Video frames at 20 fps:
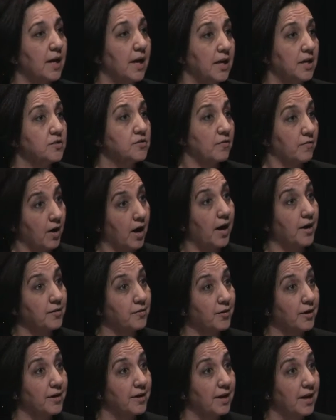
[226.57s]
age of
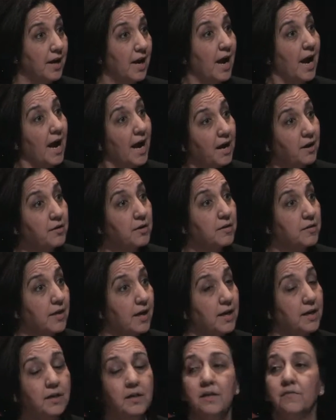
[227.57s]
100. How do
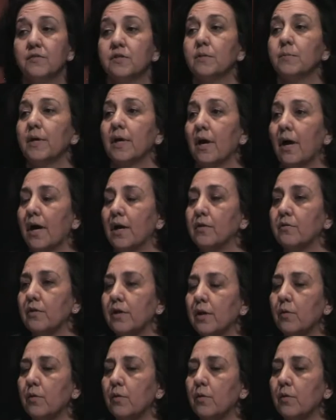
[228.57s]
they live to be 100?